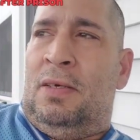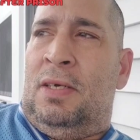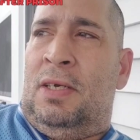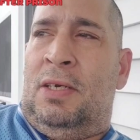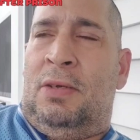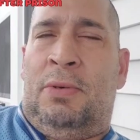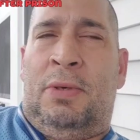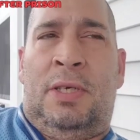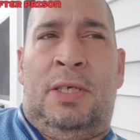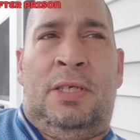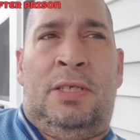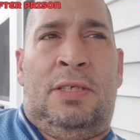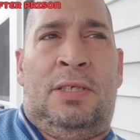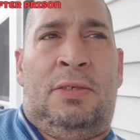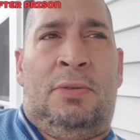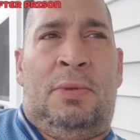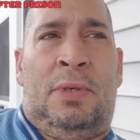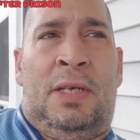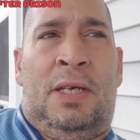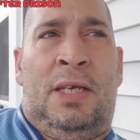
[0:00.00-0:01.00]
anyways
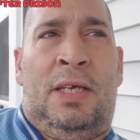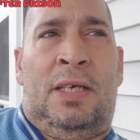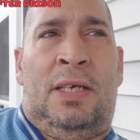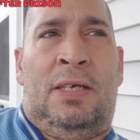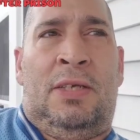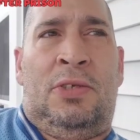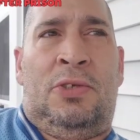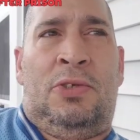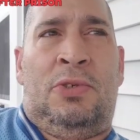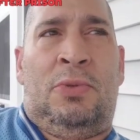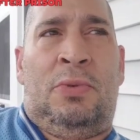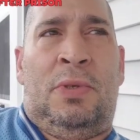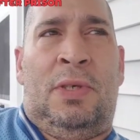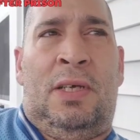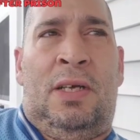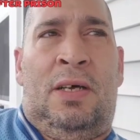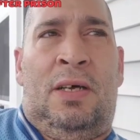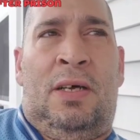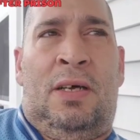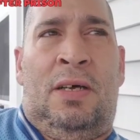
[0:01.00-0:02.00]
so we're gonna get into
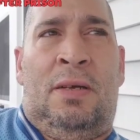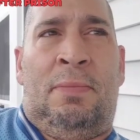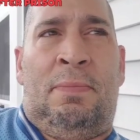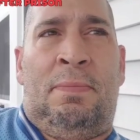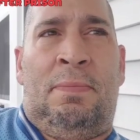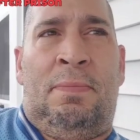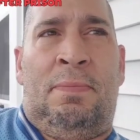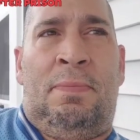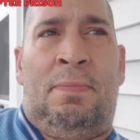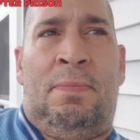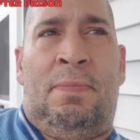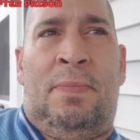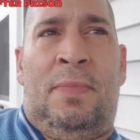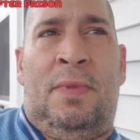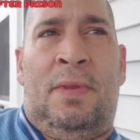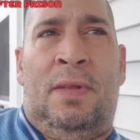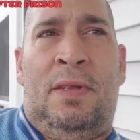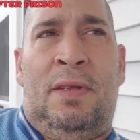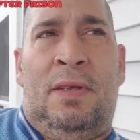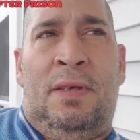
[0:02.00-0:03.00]
it um
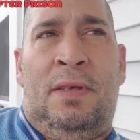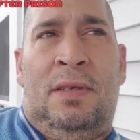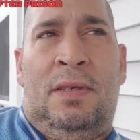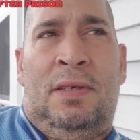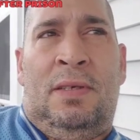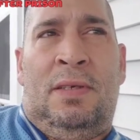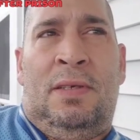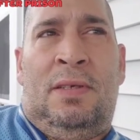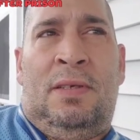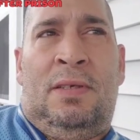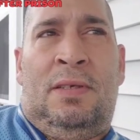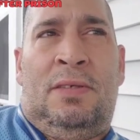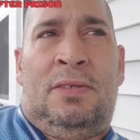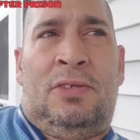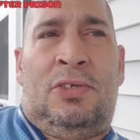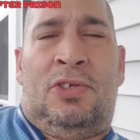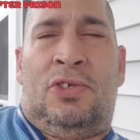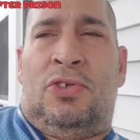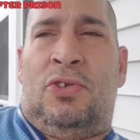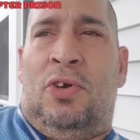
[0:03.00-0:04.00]

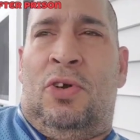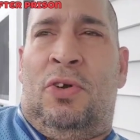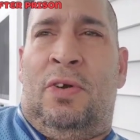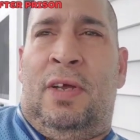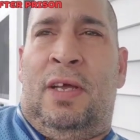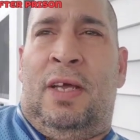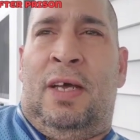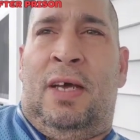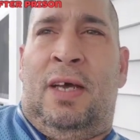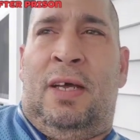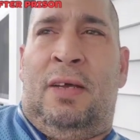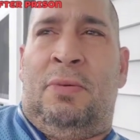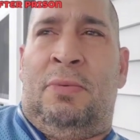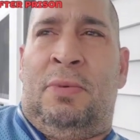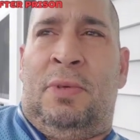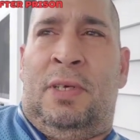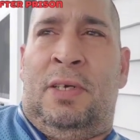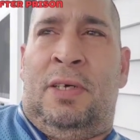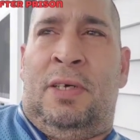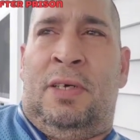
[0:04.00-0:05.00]
this story i had
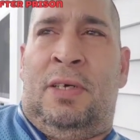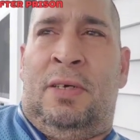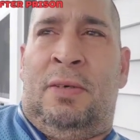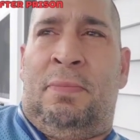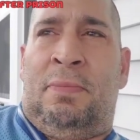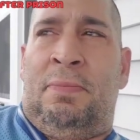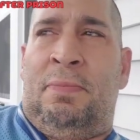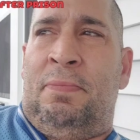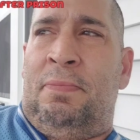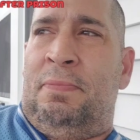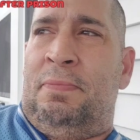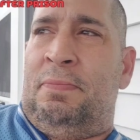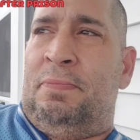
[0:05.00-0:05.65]
when um